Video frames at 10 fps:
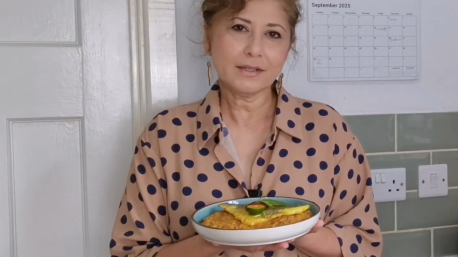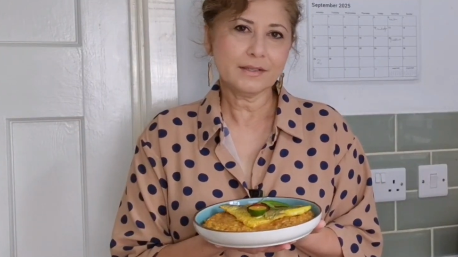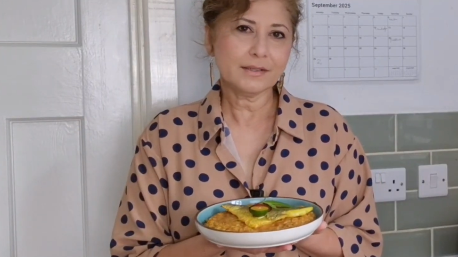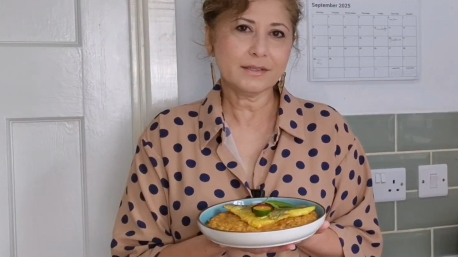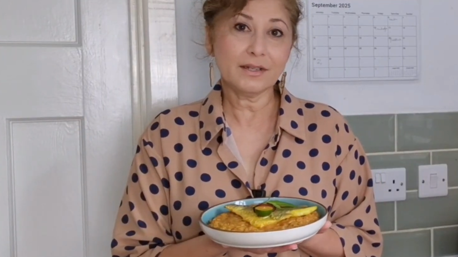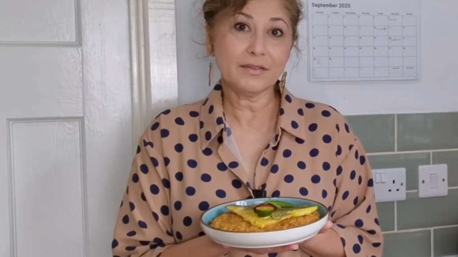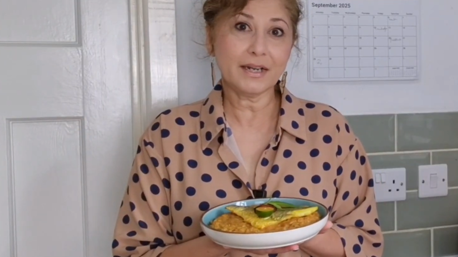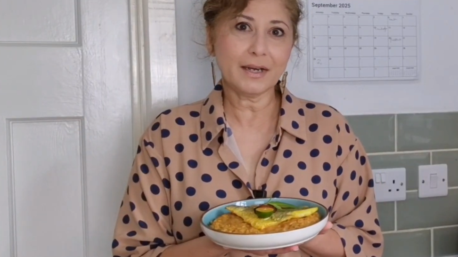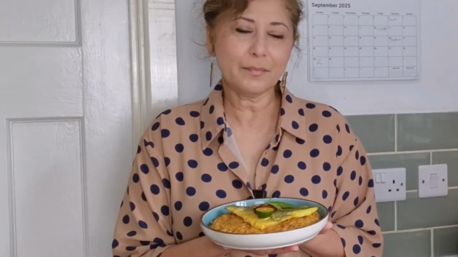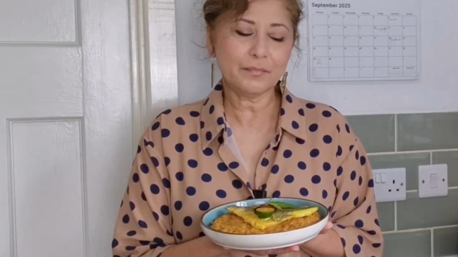serve it
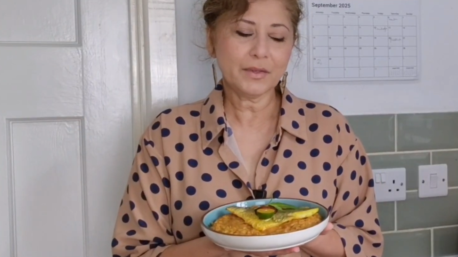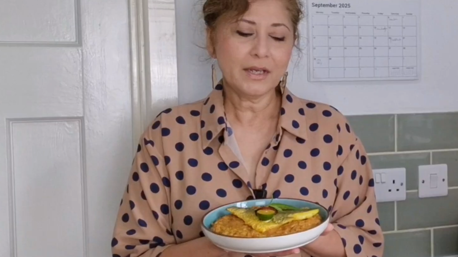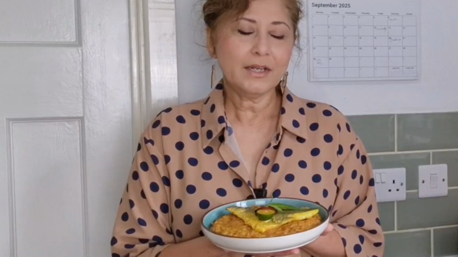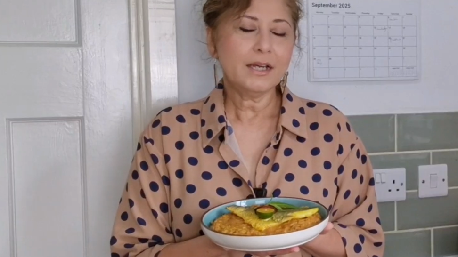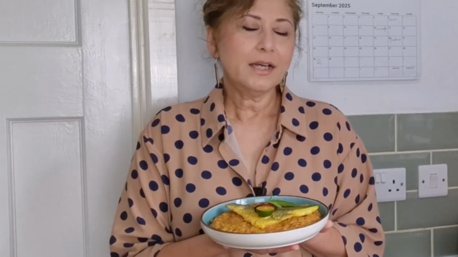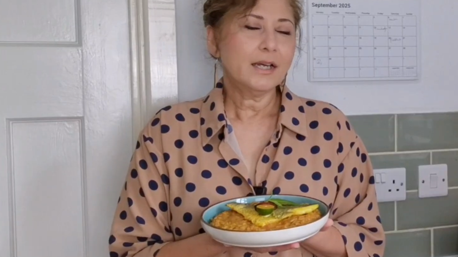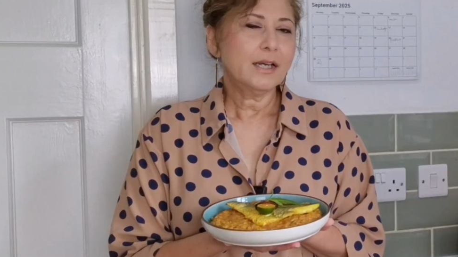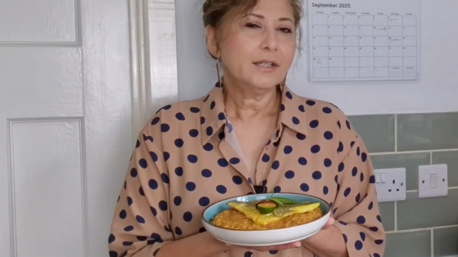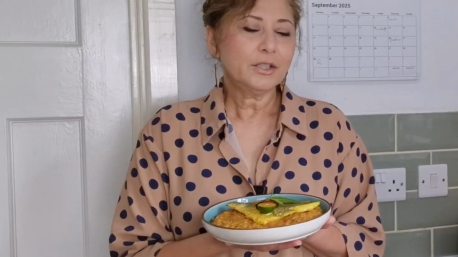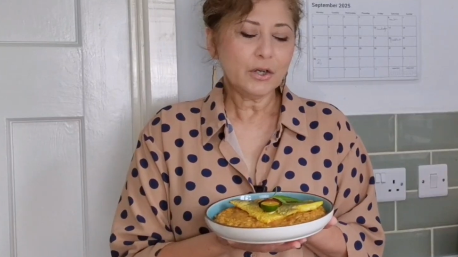up.
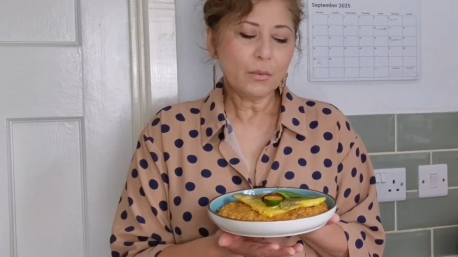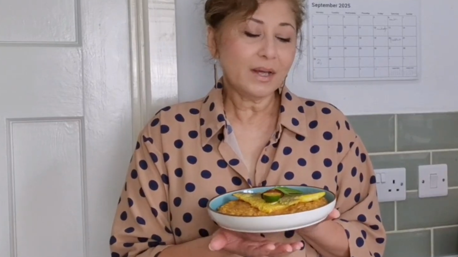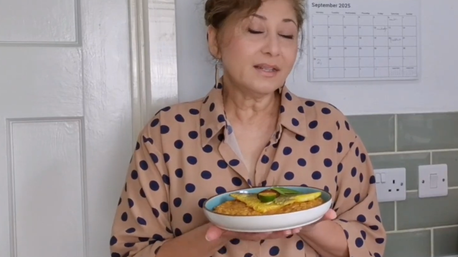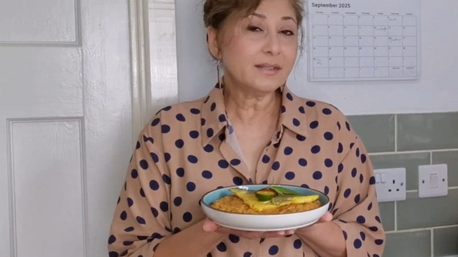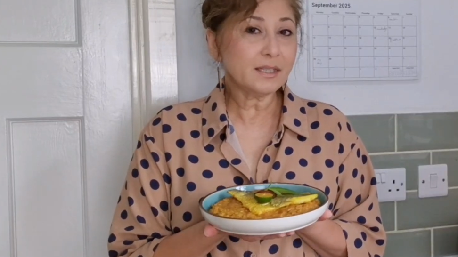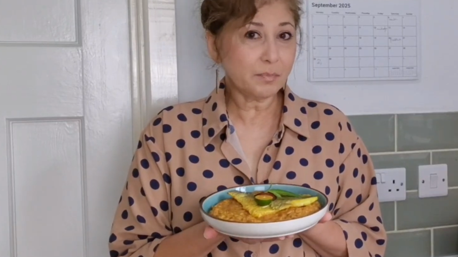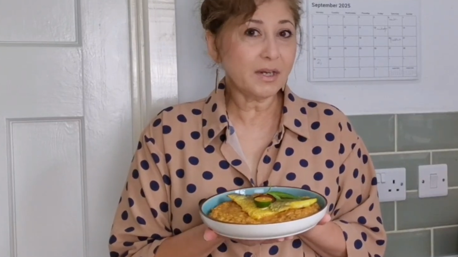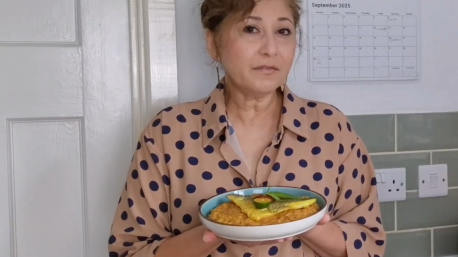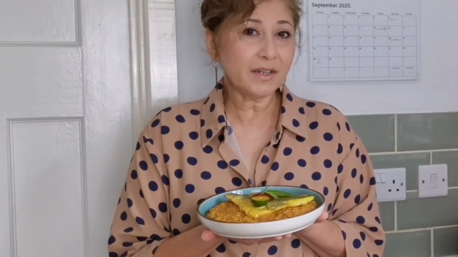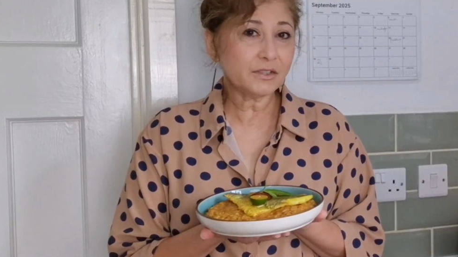Do you know what this is
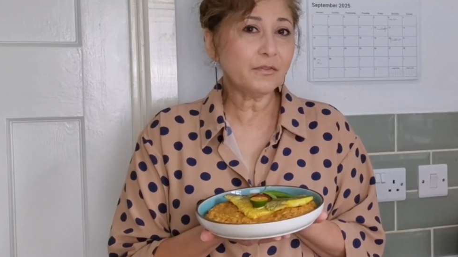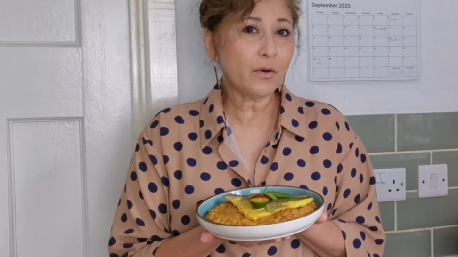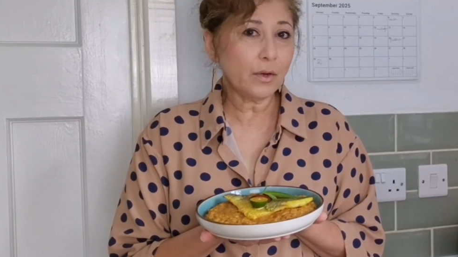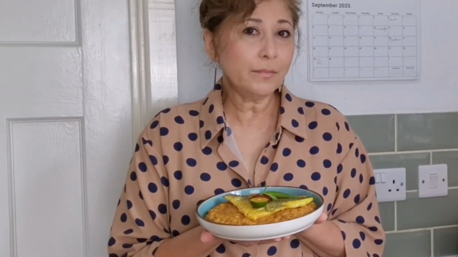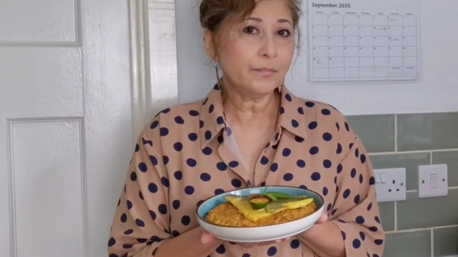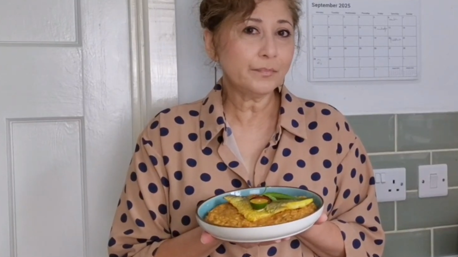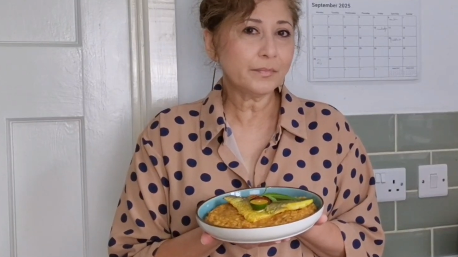perfect for?